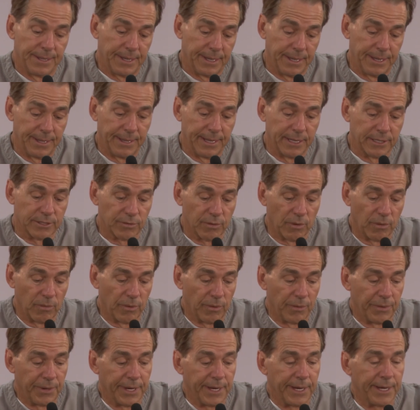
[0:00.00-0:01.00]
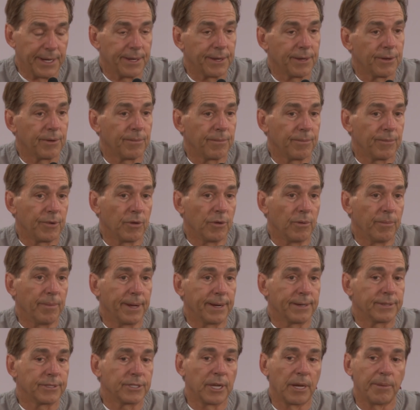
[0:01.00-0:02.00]
and that's what we'll need to do a
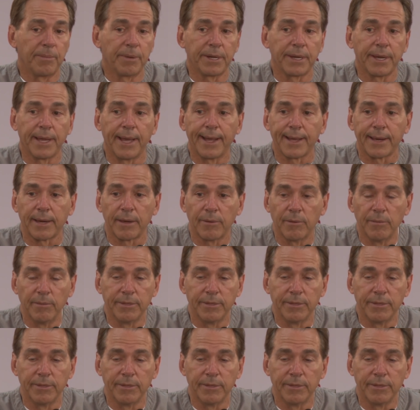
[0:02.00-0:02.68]
better job of tackling.